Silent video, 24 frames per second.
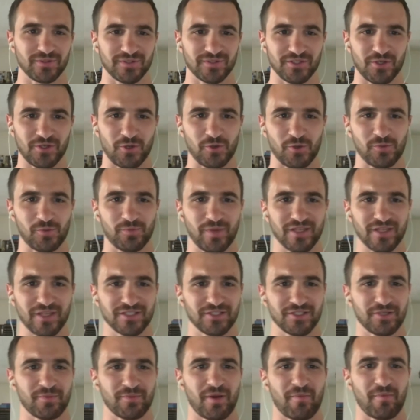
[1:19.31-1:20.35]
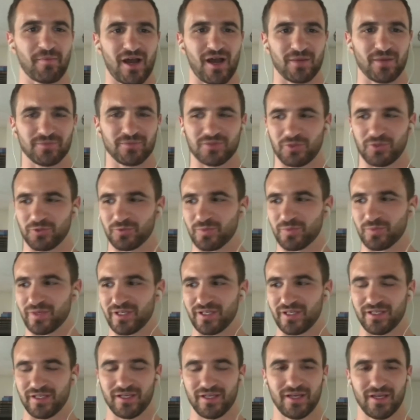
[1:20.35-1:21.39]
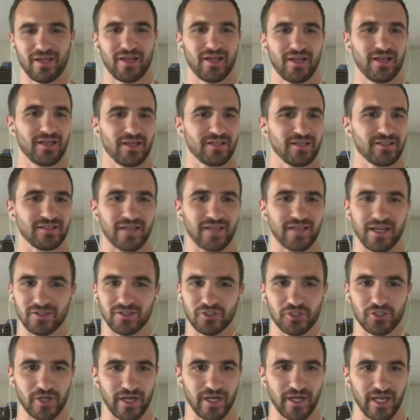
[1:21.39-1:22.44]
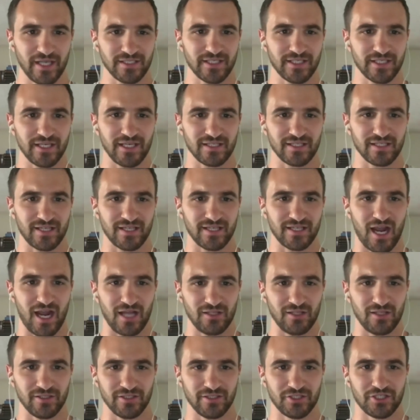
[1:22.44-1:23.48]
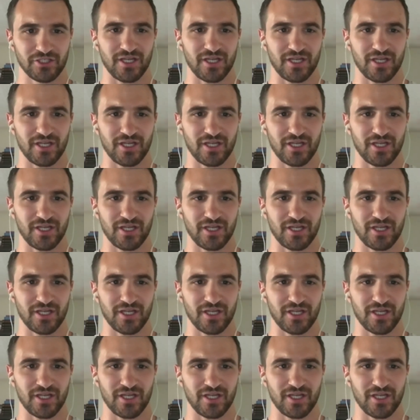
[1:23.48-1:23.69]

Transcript: So basically my mom told me, get straight A's and get to college.